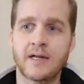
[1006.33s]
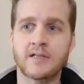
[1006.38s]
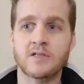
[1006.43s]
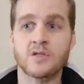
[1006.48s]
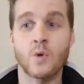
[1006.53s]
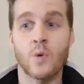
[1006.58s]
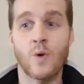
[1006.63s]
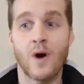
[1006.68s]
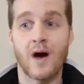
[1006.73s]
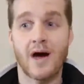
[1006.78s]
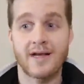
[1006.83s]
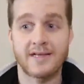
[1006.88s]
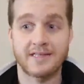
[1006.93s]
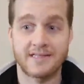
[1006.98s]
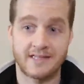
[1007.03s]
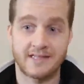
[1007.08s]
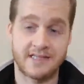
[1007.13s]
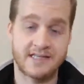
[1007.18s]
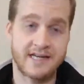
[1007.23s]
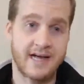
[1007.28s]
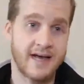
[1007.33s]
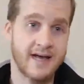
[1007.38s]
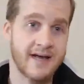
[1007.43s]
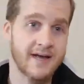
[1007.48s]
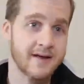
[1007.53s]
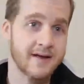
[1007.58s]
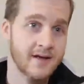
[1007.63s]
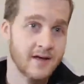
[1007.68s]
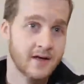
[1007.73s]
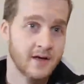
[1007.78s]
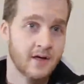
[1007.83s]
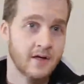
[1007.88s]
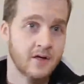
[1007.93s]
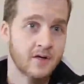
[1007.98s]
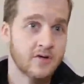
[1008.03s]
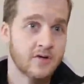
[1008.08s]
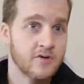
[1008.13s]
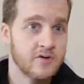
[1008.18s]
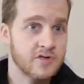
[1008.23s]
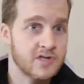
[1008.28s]
twice a day,
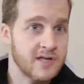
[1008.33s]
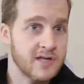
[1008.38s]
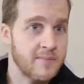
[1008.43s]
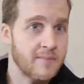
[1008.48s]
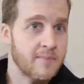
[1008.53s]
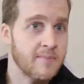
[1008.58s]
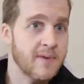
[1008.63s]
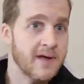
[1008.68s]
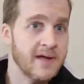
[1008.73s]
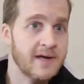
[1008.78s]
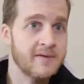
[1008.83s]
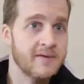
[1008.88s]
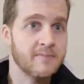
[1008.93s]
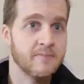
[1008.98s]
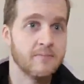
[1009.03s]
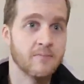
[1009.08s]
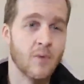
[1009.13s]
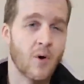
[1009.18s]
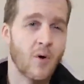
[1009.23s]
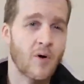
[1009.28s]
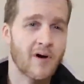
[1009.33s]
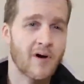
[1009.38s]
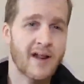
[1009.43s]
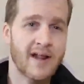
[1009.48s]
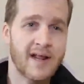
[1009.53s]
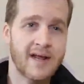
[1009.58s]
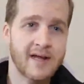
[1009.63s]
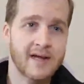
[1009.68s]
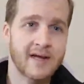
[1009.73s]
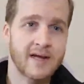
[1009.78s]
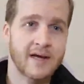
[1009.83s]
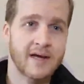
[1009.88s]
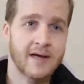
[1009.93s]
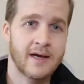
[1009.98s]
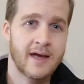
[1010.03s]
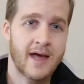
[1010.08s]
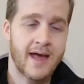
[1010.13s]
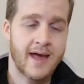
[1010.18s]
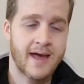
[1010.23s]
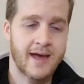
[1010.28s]
usually mid-morning
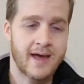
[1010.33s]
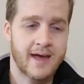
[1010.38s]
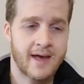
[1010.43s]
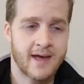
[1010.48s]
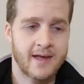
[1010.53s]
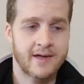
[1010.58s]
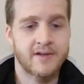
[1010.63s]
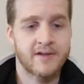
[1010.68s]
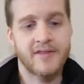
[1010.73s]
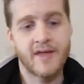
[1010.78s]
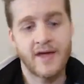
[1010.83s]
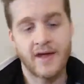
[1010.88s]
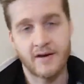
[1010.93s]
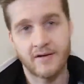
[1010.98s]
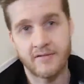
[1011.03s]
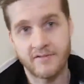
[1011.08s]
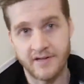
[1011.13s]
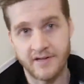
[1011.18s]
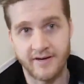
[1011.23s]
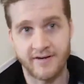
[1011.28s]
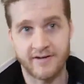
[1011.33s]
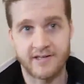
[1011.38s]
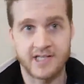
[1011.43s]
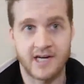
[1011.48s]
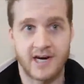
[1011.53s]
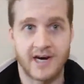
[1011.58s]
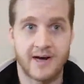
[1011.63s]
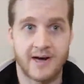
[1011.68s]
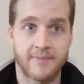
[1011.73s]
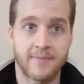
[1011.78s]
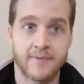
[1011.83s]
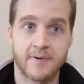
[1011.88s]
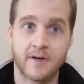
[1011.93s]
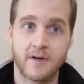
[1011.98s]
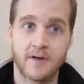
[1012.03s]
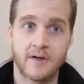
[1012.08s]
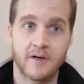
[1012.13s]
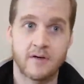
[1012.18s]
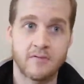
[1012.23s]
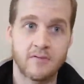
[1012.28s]
and then dinner time.
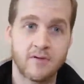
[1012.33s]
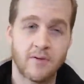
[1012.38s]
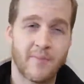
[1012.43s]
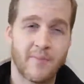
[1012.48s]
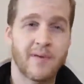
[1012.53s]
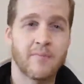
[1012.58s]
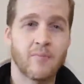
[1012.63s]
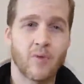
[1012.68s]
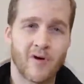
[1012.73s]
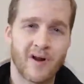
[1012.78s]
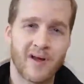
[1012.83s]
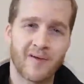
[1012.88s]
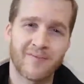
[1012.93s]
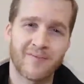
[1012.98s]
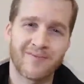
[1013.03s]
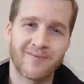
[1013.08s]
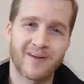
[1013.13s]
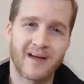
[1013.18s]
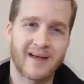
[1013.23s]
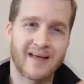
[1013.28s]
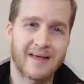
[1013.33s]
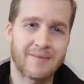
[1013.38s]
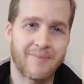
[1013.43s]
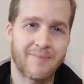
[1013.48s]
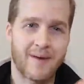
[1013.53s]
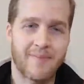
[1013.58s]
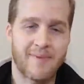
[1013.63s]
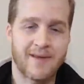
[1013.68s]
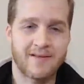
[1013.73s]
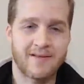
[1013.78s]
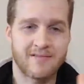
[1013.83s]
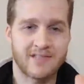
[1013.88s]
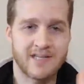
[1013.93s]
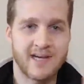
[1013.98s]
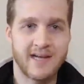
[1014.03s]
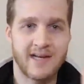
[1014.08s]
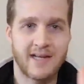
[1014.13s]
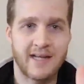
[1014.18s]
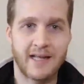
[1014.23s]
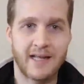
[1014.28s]
The mid-morning, like maybe
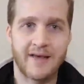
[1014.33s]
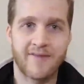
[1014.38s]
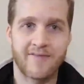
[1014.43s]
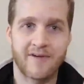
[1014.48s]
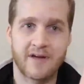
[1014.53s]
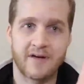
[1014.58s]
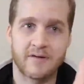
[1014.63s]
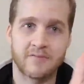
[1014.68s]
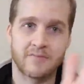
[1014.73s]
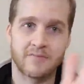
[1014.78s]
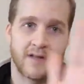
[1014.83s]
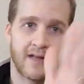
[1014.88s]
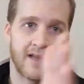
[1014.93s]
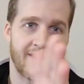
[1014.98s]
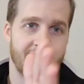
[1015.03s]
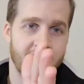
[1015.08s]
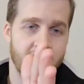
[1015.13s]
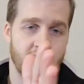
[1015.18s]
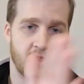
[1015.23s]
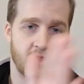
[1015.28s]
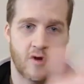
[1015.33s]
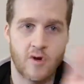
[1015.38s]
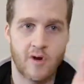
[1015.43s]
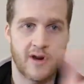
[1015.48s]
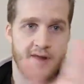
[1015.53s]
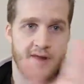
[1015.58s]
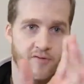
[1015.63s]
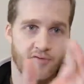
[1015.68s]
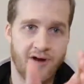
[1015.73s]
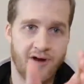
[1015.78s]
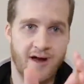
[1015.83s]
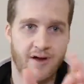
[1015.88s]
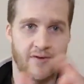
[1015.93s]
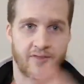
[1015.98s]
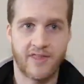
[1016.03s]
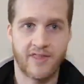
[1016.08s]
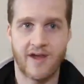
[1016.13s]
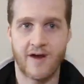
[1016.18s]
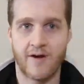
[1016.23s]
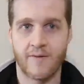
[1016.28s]
10, 11, 11:30,
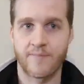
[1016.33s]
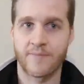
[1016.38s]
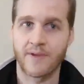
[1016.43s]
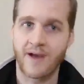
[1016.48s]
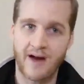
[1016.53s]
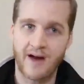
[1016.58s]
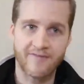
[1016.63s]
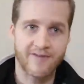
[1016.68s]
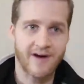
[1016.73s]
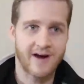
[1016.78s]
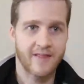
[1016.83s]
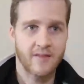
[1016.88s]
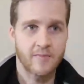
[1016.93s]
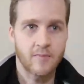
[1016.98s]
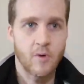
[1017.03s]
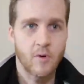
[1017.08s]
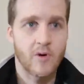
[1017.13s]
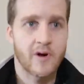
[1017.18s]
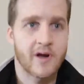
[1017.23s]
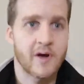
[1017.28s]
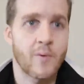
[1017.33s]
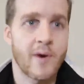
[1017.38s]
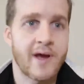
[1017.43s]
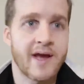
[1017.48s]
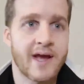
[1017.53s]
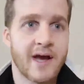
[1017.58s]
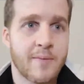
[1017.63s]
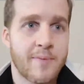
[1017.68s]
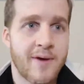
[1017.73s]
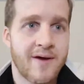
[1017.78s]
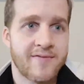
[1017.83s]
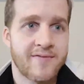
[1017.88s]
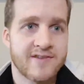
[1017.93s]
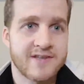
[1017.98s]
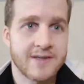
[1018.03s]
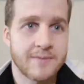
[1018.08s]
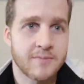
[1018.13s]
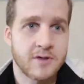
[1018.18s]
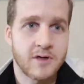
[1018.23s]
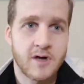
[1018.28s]
around there. I find in the morning, wake up, have
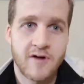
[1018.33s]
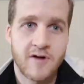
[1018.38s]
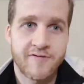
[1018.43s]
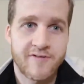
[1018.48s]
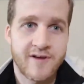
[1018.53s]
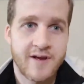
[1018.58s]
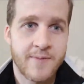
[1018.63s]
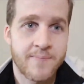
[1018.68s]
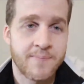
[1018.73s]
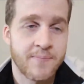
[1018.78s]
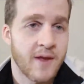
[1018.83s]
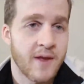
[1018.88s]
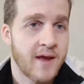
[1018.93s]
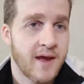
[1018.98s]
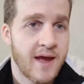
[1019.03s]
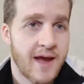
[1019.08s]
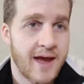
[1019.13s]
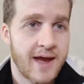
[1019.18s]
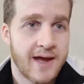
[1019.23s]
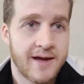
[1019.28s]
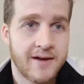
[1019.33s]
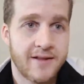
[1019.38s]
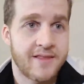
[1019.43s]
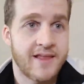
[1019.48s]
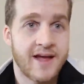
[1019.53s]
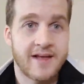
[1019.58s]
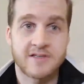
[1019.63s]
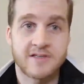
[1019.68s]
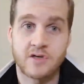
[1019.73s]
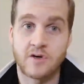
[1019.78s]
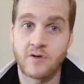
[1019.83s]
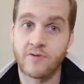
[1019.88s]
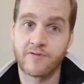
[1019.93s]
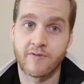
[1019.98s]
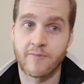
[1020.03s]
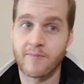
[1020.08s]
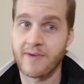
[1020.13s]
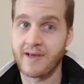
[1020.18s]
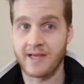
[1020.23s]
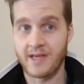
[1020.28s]
some coffee, and that's good
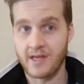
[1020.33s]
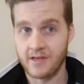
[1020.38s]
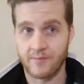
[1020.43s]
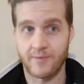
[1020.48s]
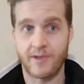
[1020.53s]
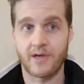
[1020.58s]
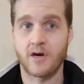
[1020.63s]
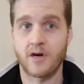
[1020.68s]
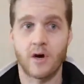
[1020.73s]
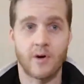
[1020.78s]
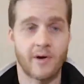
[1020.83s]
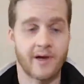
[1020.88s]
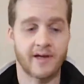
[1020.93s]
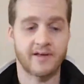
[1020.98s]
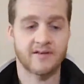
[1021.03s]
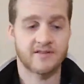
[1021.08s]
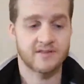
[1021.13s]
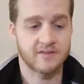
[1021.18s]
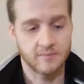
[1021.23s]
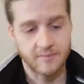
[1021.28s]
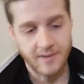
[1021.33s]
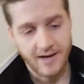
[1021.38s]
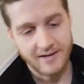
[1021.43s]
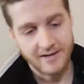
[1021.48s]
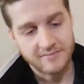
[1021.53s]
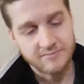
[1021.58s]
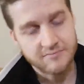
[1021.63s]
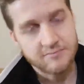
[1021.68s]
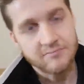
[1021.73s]
for me. It keeps me going until about